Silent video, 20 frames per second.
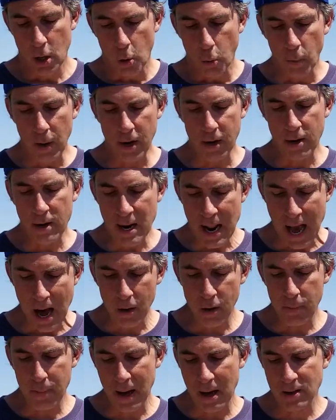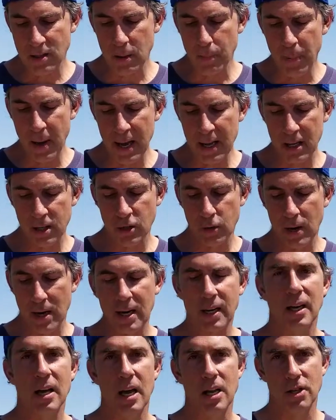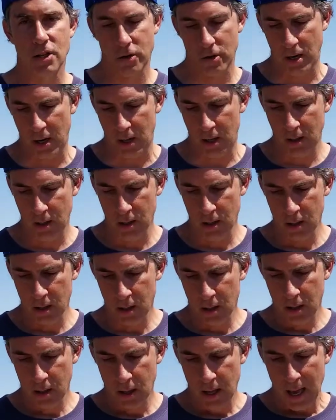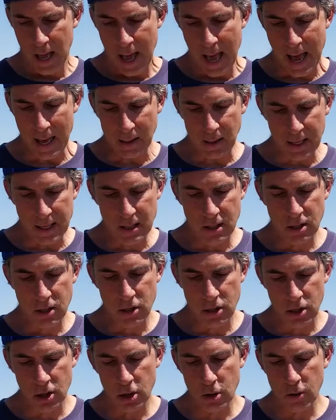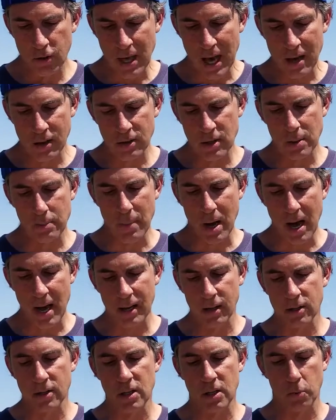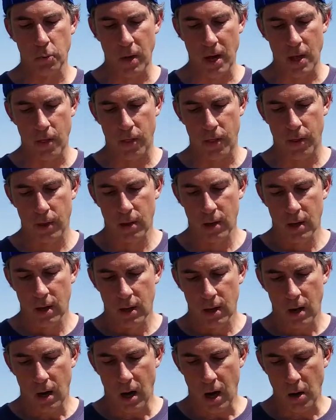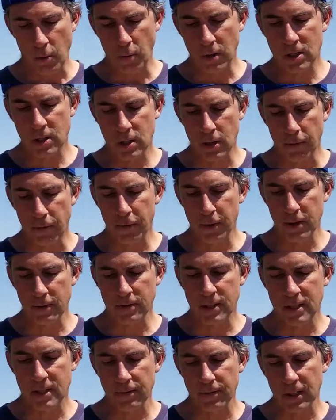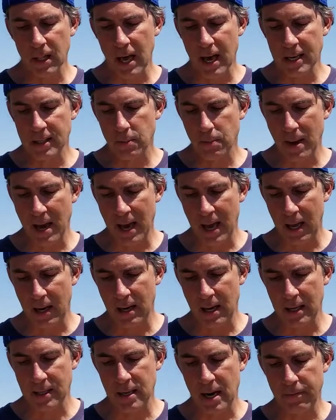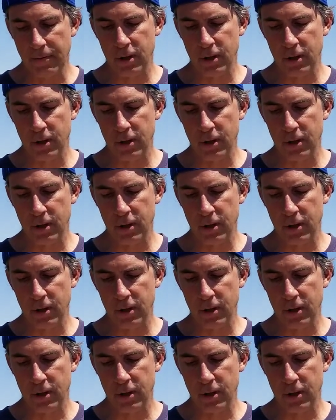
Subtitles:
We are now about to penetrate a country at least 2,000 miles in width, on which the foot of civilized man had never